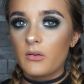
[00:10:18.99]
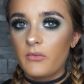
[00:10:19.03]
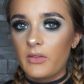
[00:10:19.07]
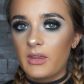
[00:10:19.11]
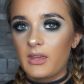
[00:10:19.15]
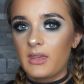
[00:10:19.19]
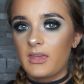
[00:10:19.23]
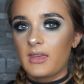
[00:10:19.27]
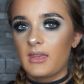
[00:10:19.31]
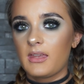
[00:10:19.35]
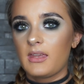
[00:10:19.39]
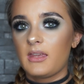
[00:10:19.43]
of
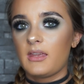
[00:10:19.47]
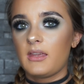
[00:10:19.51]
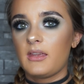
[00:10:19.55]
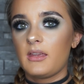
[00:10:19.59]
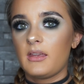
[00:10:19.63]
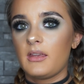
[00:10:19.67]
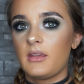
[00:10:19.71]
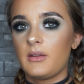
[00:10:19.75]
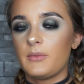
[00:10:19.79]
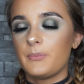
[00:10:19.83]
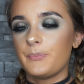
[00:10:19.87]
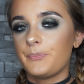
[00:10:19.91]
like
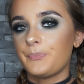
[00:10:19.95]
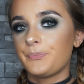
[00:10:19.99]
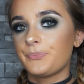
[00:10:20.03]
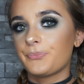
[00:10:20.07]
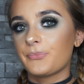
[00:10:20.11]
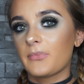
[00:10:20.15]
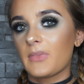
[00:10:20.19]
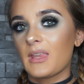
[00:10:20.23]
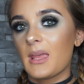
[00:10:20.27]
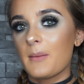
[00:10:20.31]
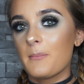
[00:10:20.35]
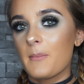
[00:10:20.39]
a
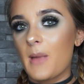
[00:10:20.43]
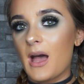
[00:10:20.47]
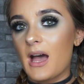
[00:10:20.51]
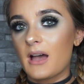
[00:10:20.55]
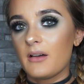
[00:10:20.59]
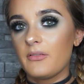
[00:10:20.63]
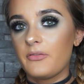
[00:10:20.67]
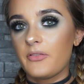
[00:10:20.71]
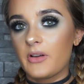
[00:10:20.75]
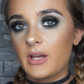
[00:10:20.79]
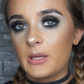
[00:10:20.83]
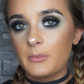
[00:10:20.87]

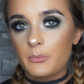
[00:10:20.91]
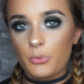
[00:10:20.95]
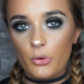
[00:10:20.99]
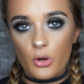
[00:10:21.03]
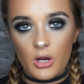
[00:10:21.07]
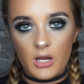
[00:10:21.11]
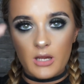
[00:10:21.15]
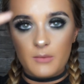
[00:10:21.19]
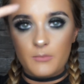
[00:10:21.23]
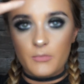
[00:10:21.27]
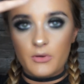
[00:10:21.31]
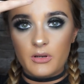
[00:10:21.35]
mattifying
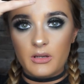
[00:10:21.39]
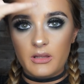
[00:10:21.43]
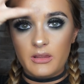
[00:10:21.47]
primer,